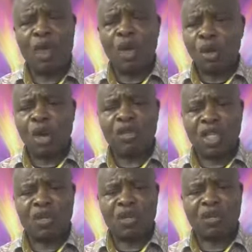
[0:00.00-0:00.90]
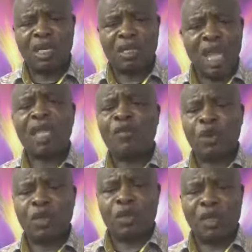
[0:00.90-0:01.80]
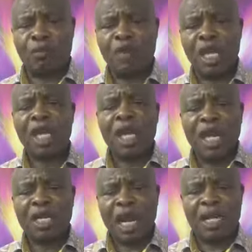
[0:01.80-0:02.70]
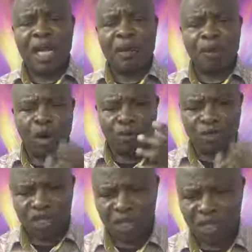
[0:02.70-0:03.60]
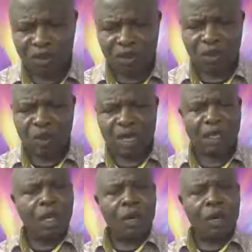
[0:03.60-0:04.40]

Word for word: Lord Jesus Christ, Christ, thank you for choosing me in the name of Jesus Christ.